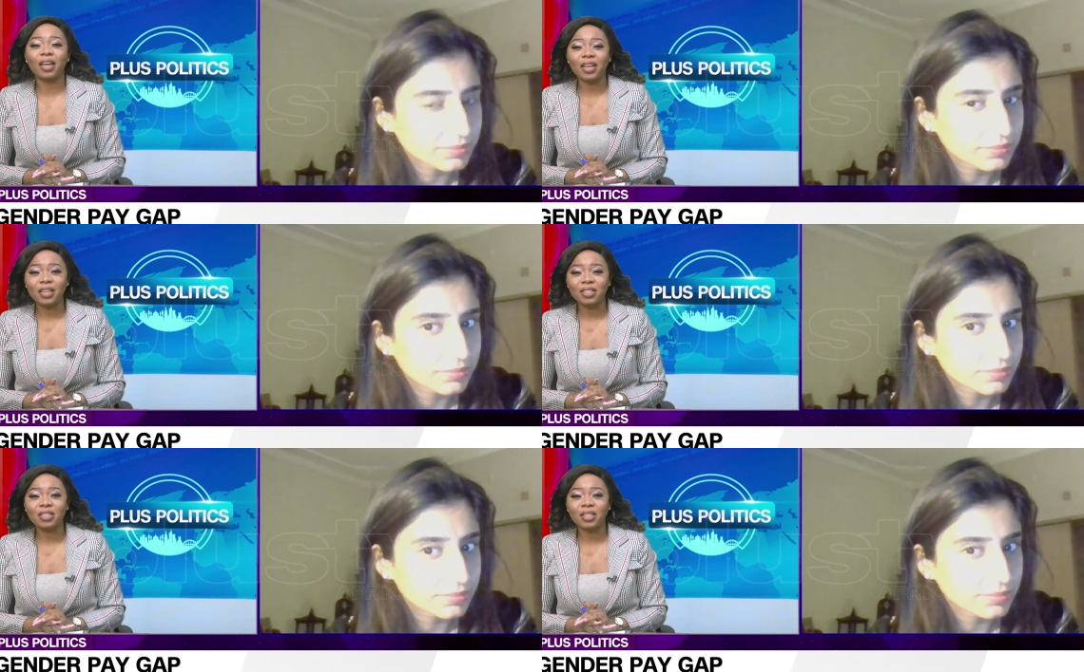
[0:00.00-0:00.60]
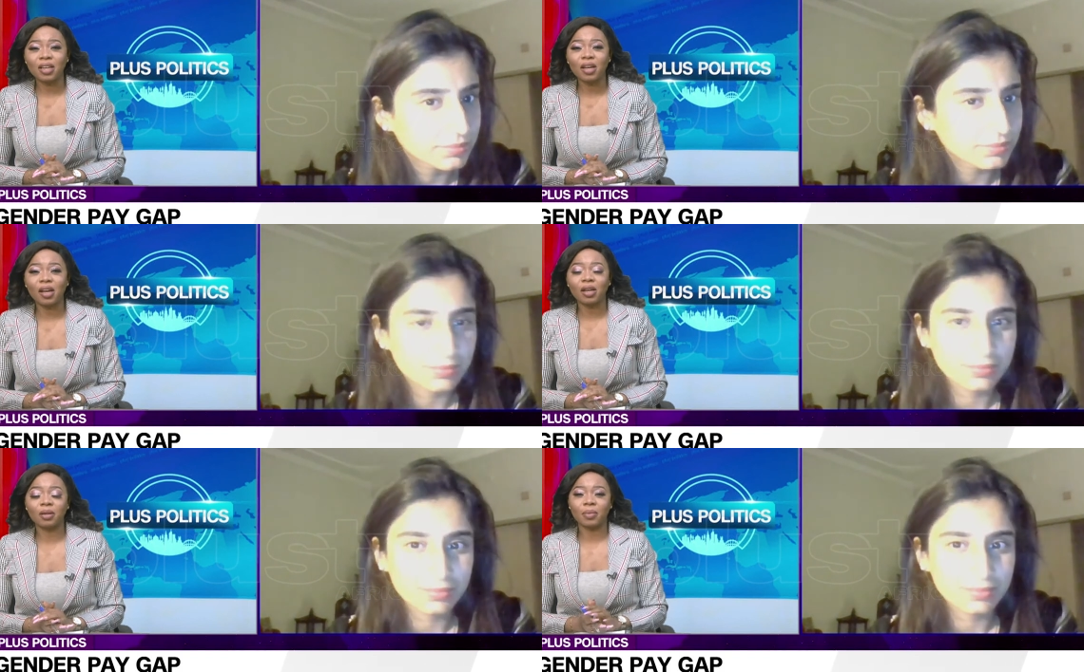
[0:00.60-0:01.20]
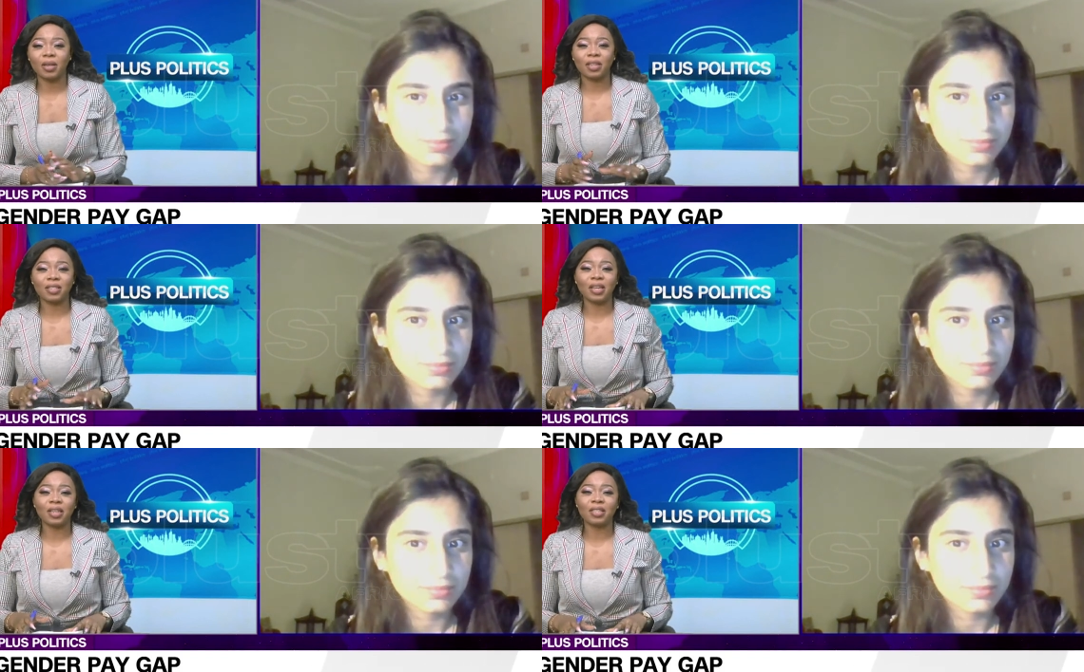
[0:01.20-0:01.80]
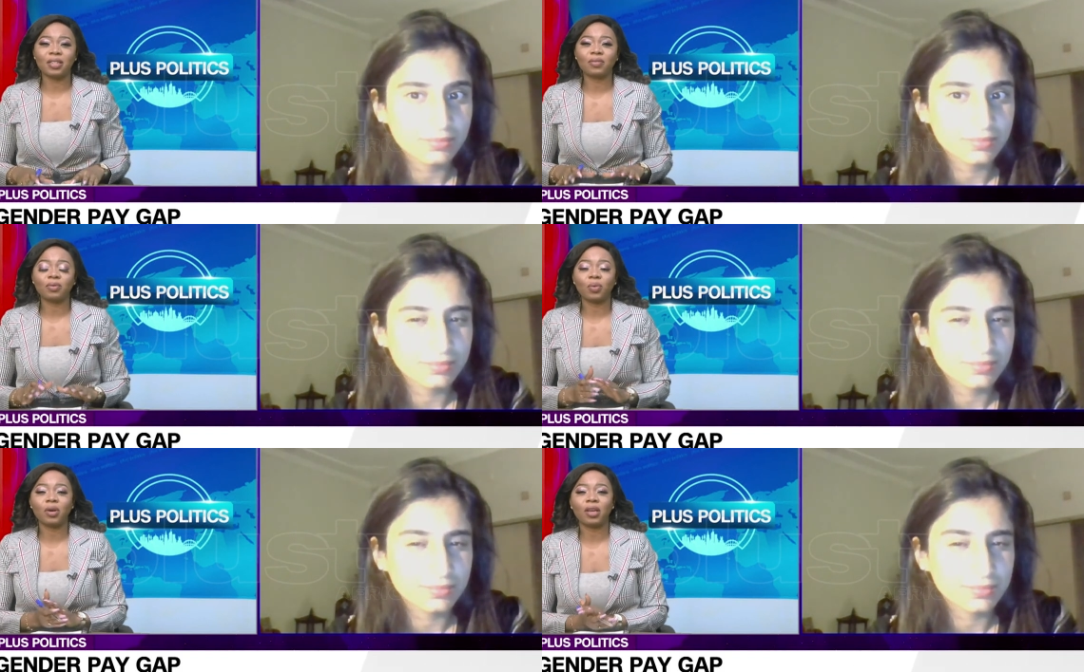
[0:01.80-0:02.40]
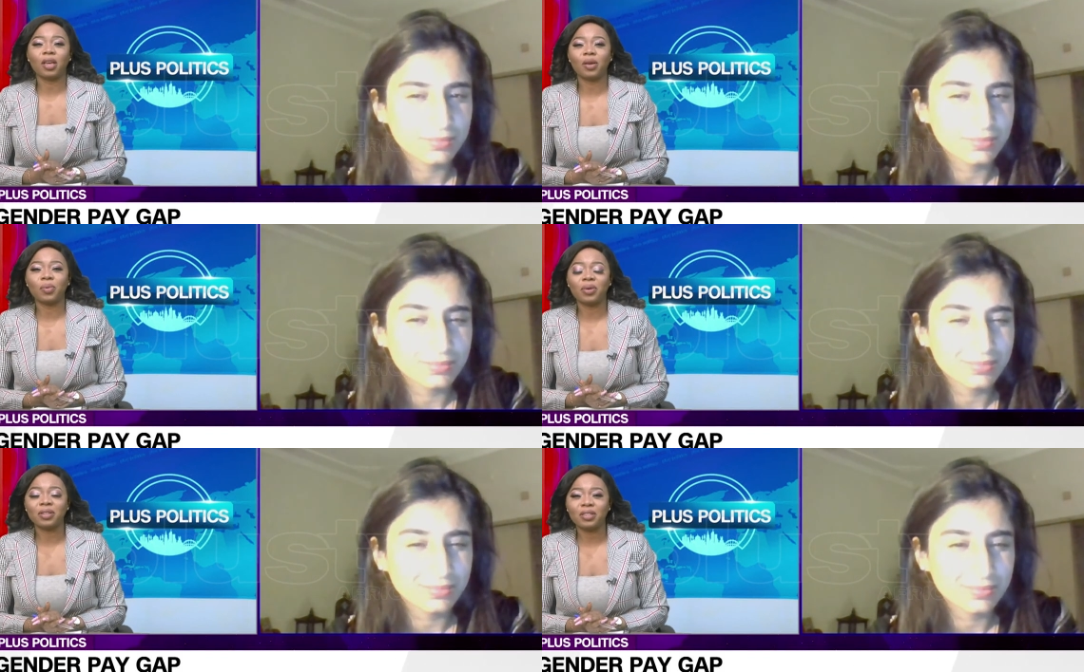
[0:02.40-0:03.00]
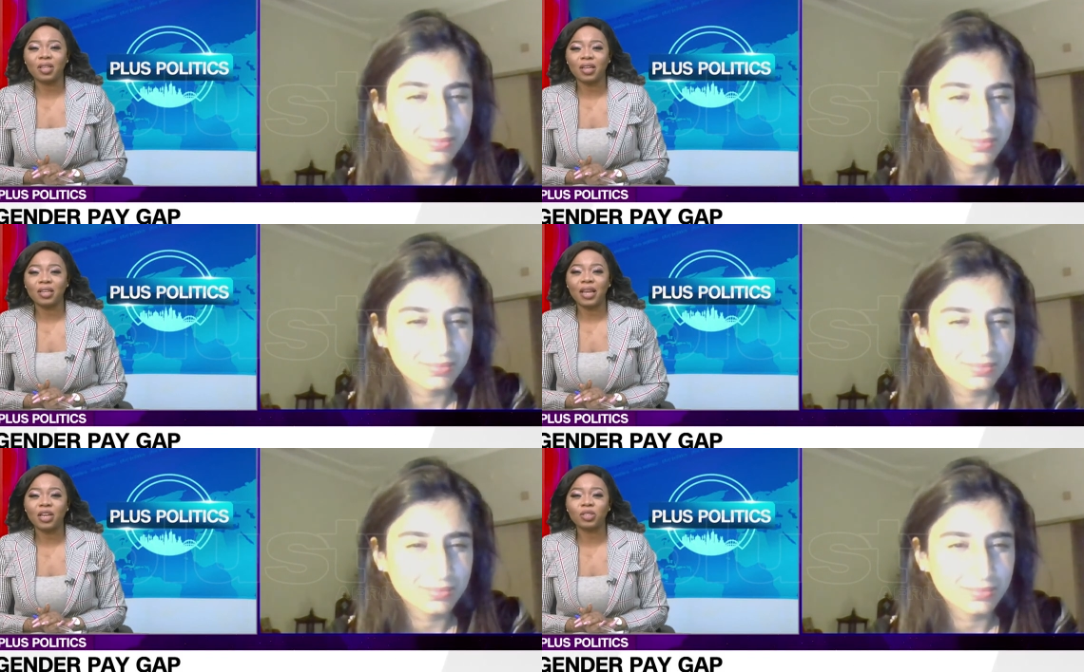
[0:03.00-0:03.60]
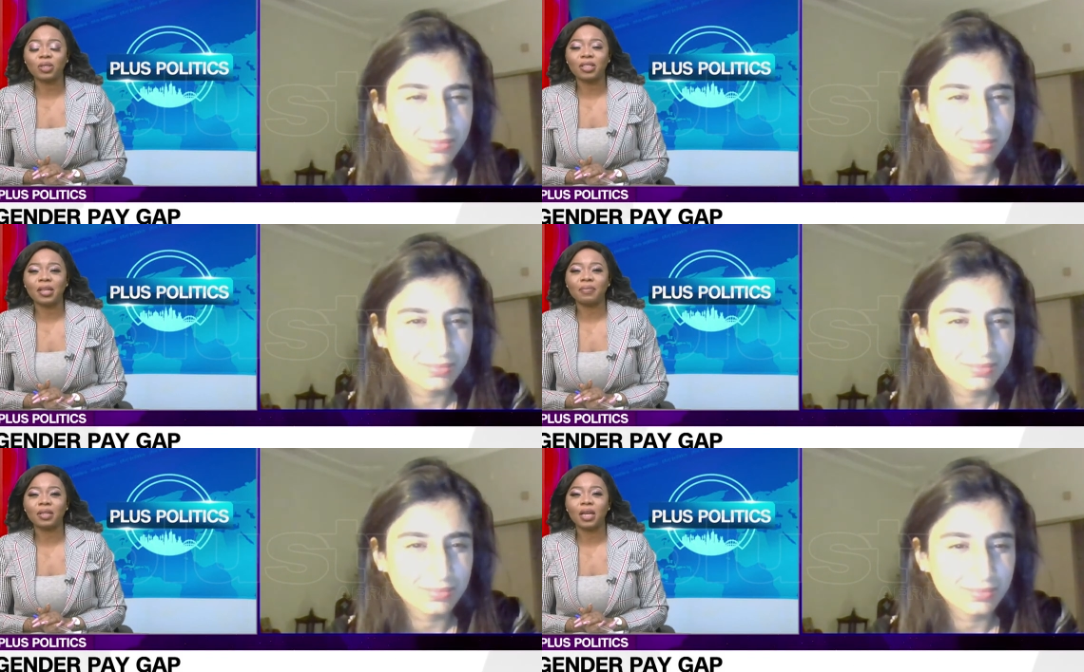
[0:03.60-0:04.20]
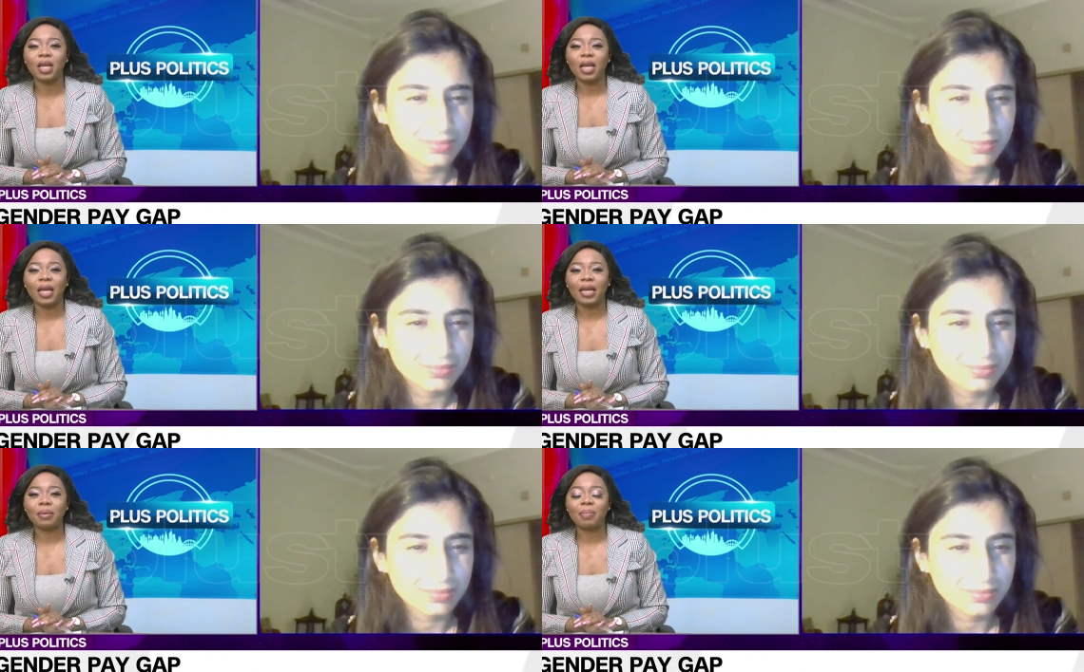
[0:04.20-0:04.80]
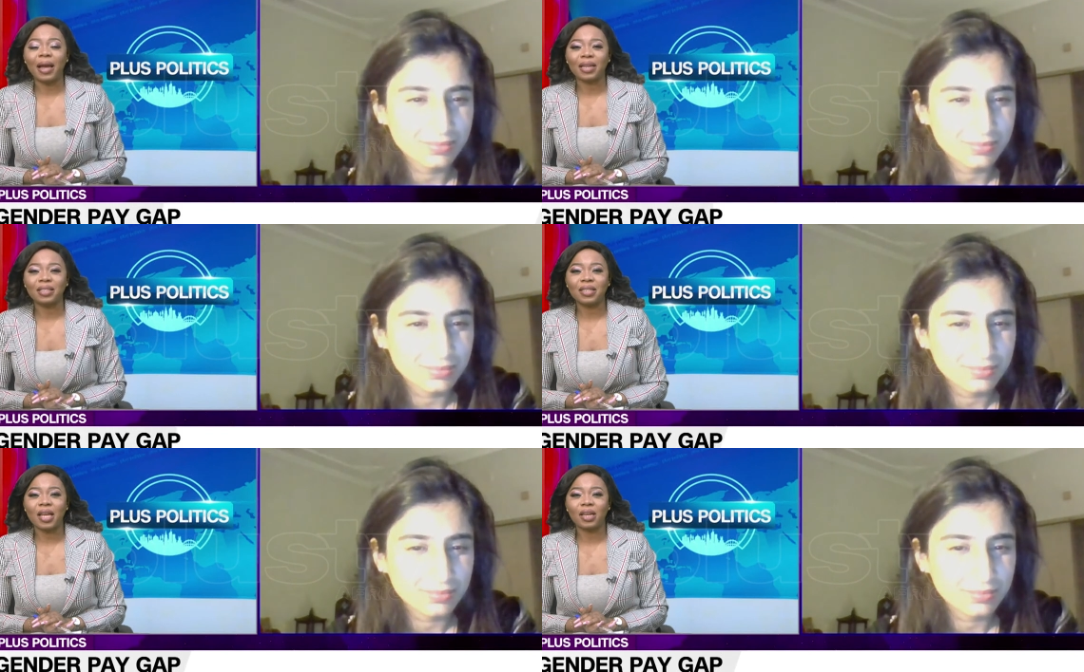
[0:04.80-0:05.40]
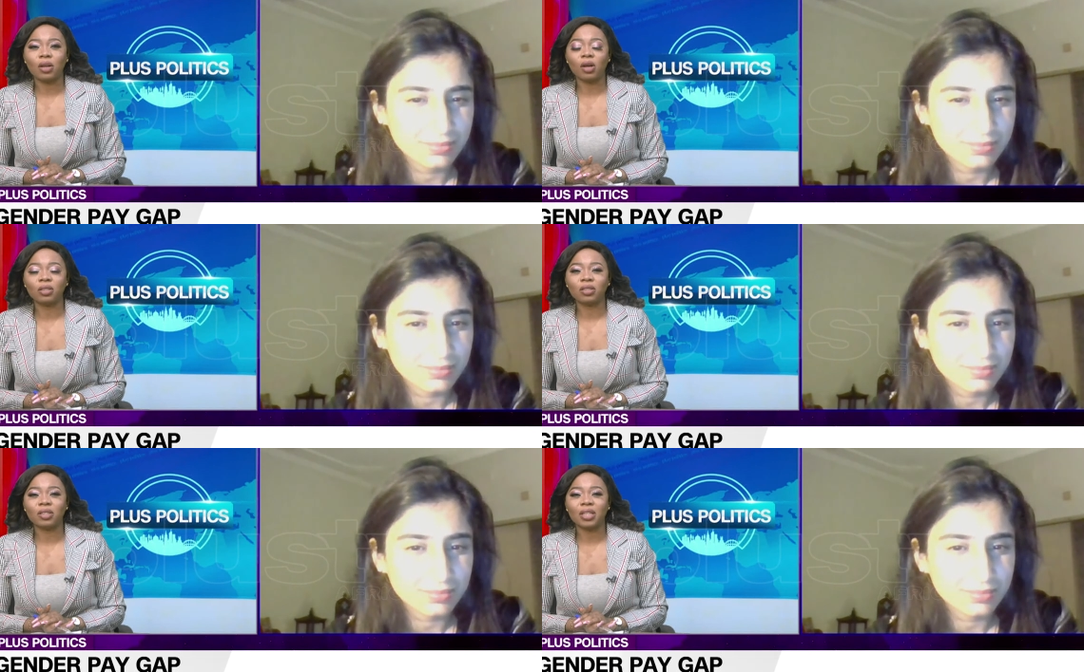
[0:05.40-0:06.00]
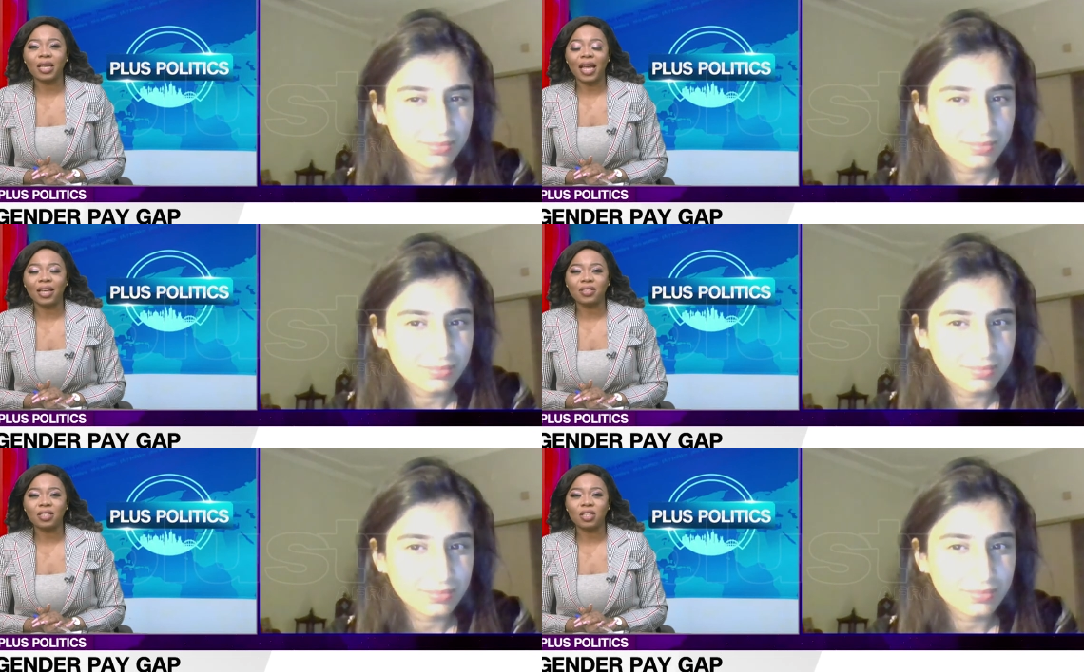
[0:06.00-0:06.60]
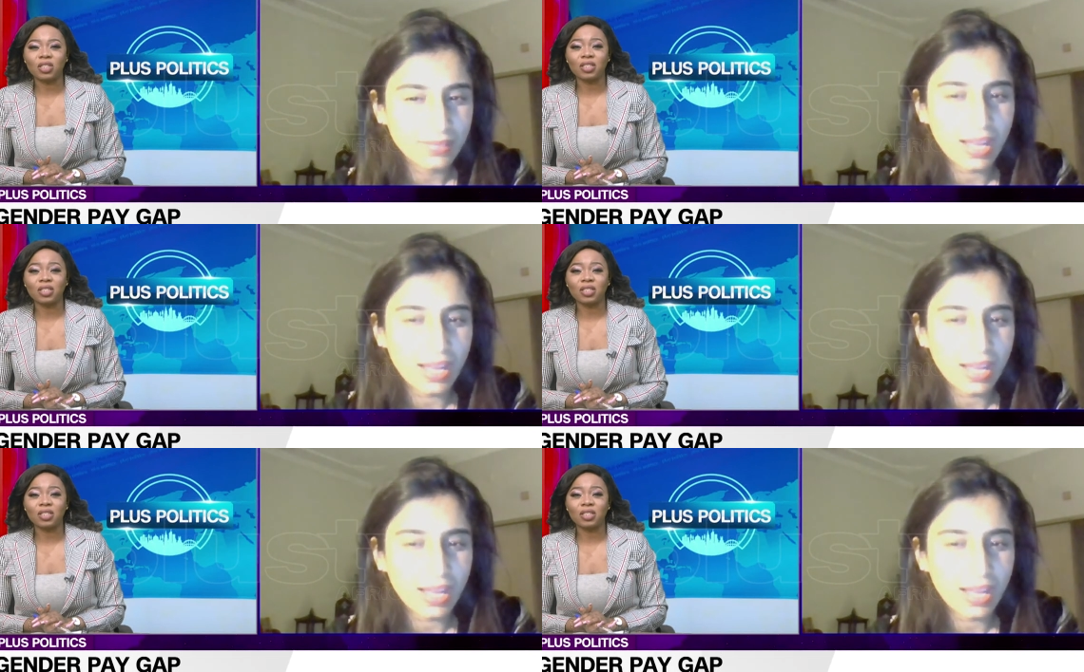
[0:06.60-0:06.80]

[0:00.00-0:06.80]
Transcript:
Speaker 1: is uh, um, an executive working with the National Assembly in Pakistan under the SDGs.